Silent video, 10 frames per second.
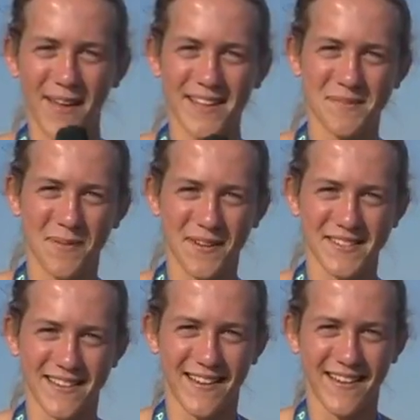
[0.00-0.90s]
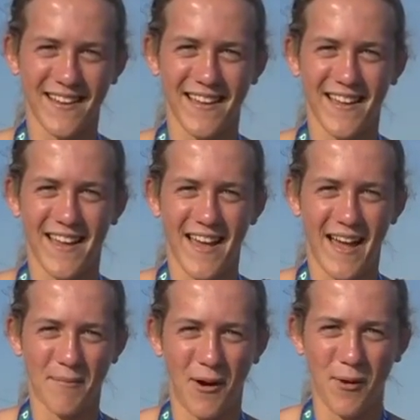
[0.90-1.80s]
I'm Bursa.
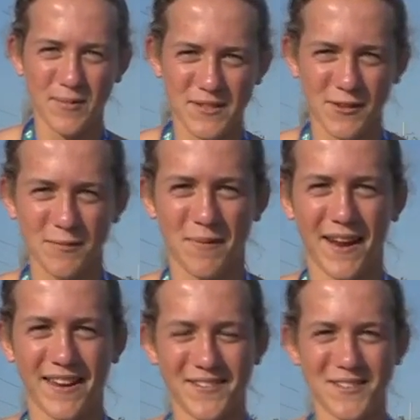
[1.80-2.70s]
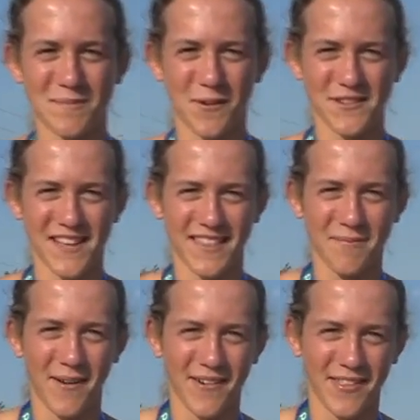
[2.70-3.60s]
I'm homeschooled, but I do sports at
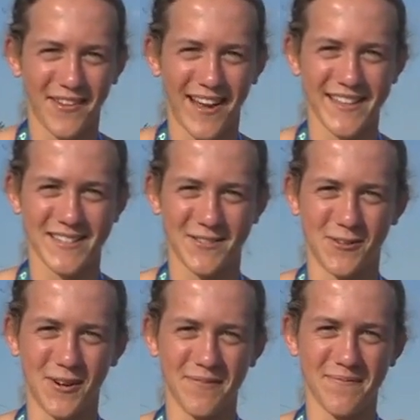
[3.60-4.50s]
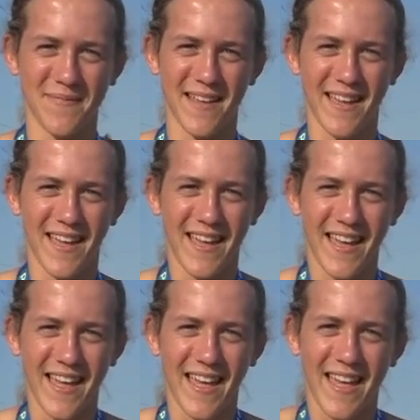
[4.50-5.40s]
the Marathon High School.
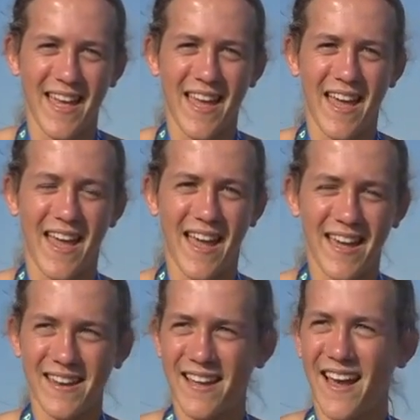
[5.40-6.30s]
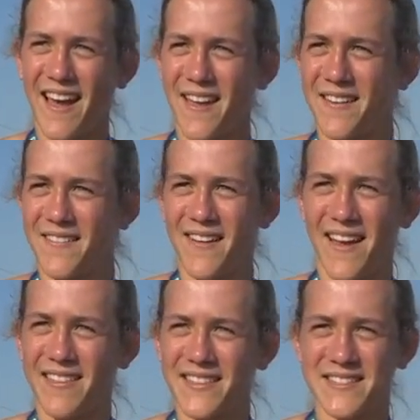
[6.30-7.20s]
And I,
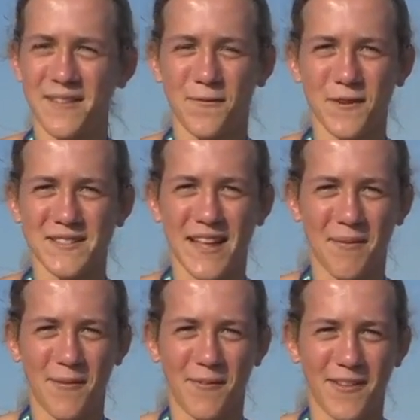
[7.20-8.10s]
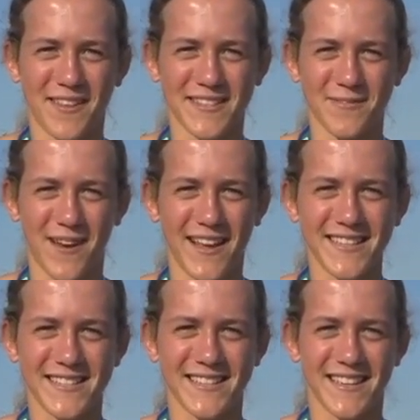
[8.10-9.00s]
I, this is the first time I've run this
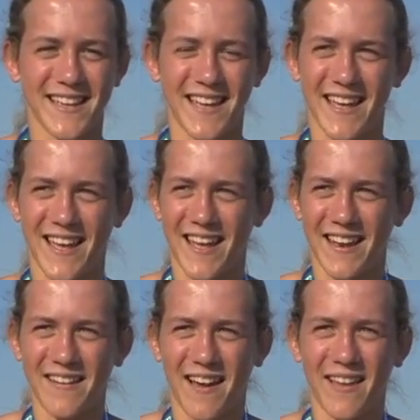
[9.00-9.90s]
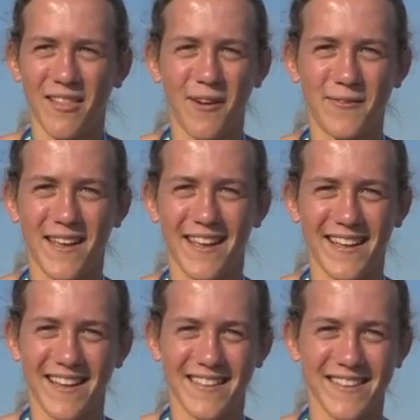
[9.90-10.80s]
race, and I loved it.
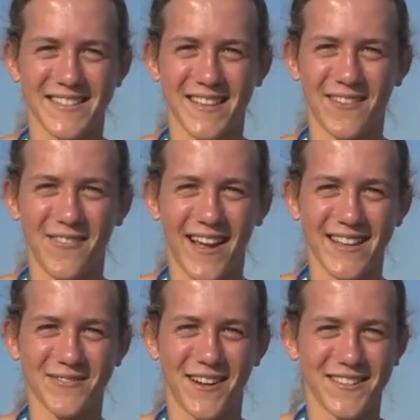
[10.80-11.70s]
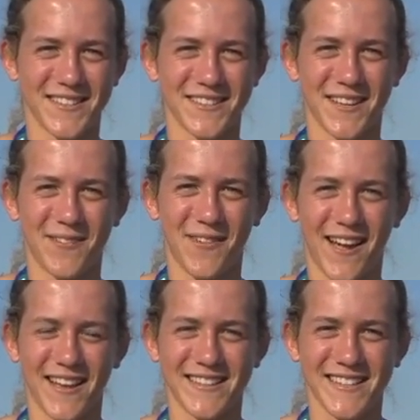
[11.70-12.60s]
The sunrise, watch the
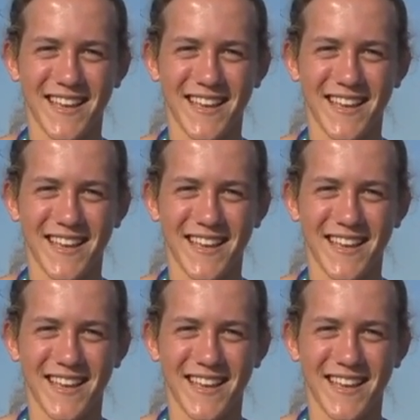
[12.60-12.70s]
sunrise.